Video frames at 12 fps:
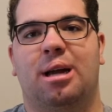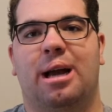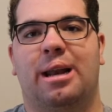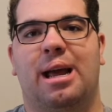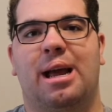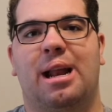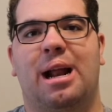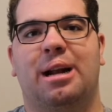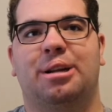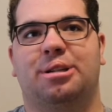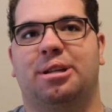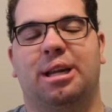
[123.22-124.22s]
And then I
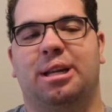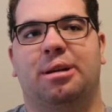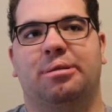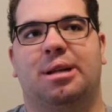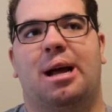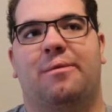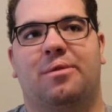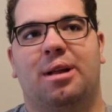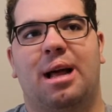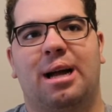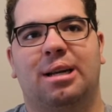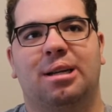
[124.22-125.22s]
just didn't use it after
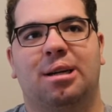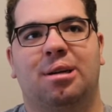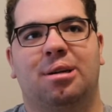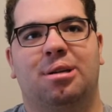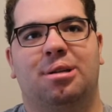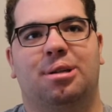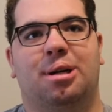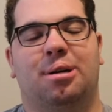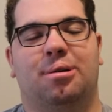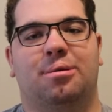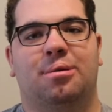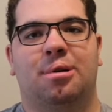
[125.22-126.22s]
that.
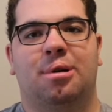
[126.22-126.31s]
So,